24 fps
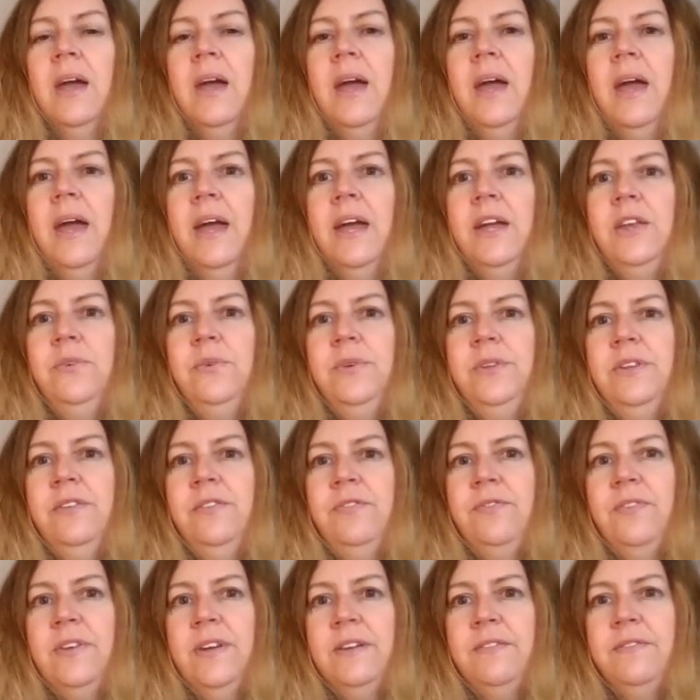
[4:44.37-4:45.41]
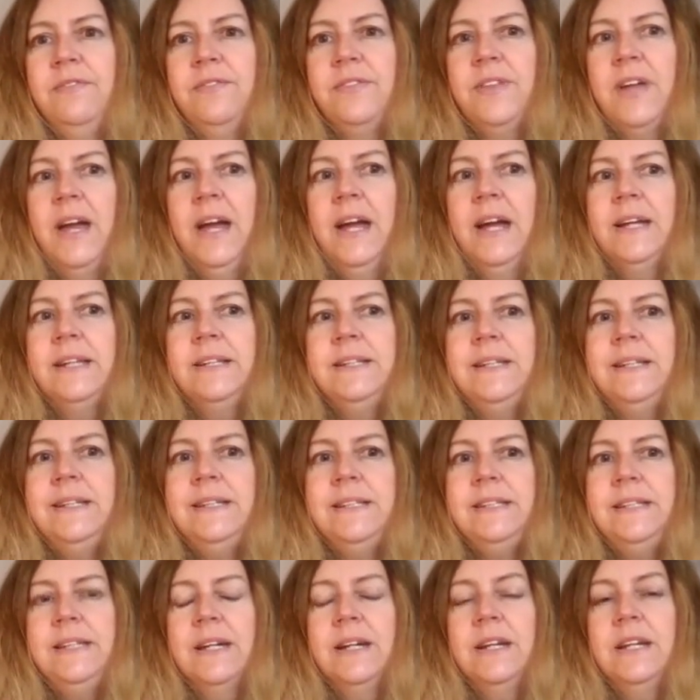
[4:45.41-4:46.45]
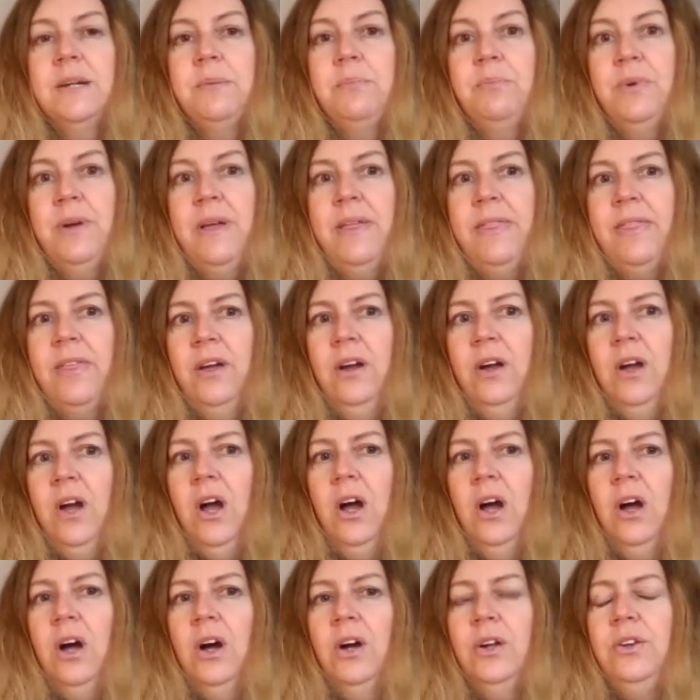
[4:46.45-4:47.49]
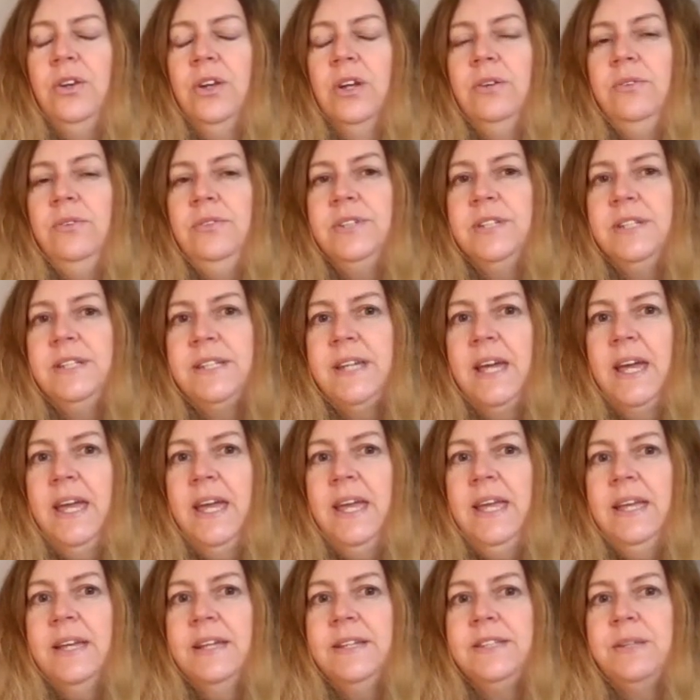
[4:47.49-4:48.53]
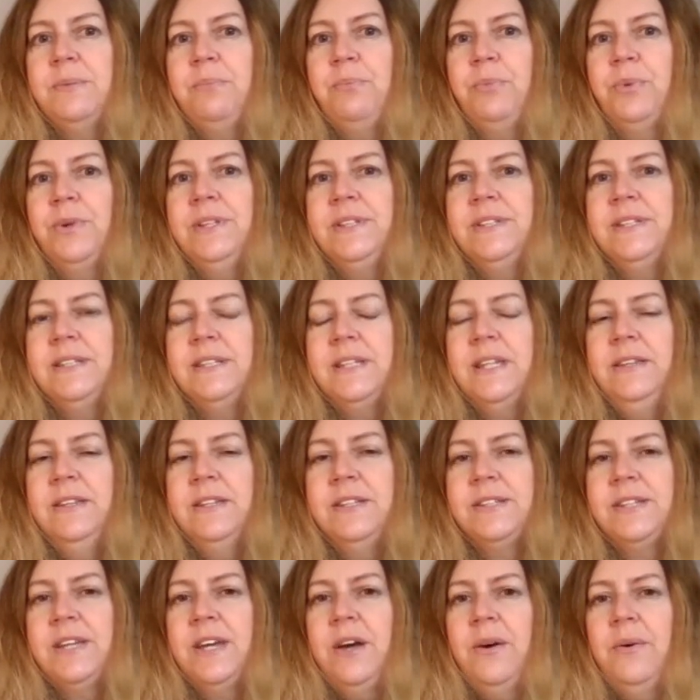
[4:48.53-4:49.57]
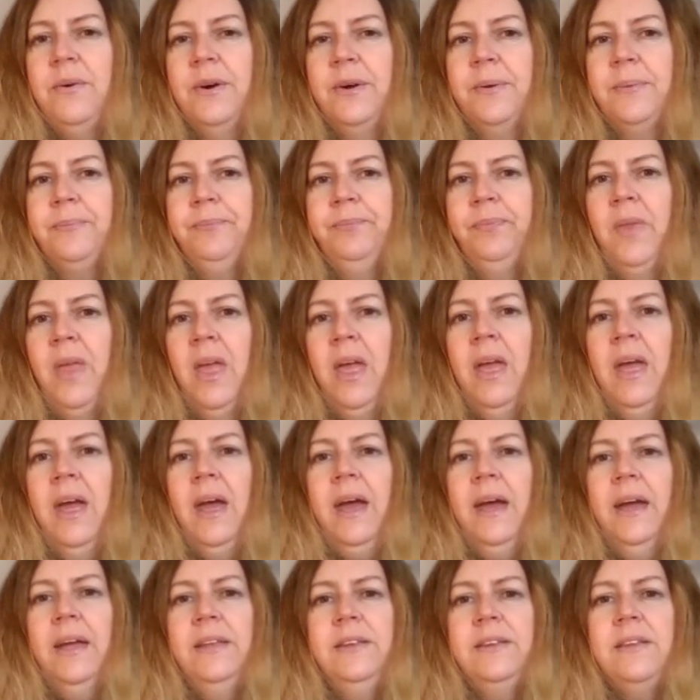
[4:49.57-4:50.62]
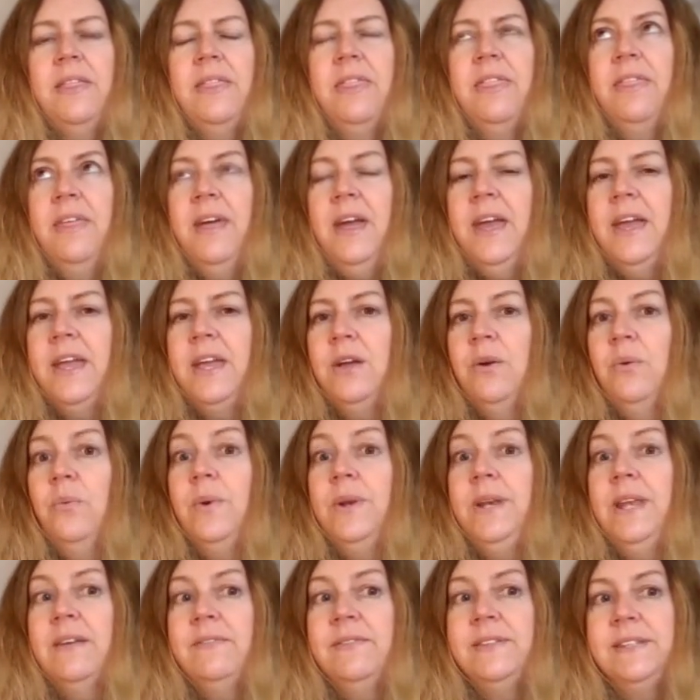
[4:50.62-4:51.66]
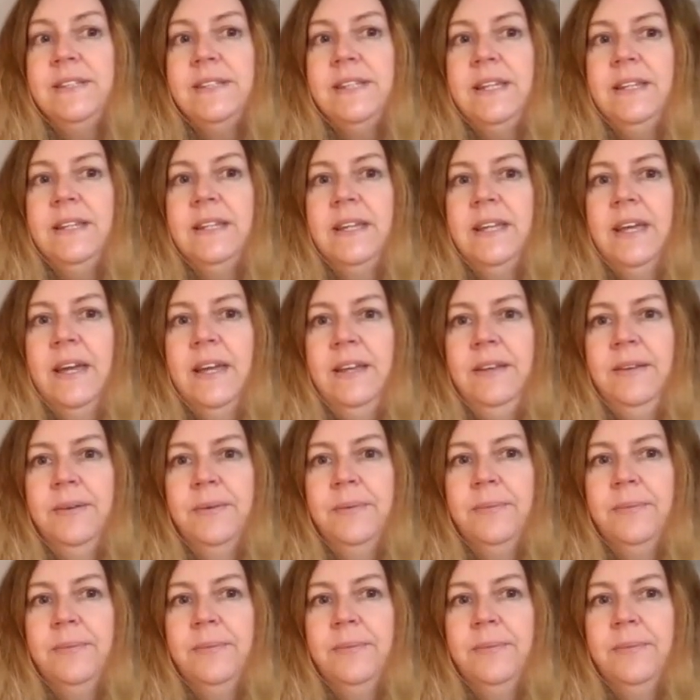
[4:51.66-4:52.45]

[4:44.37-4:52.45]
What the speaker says: Edward V and his younger brother are known today as the Princes in the Tower, and they were never seen again.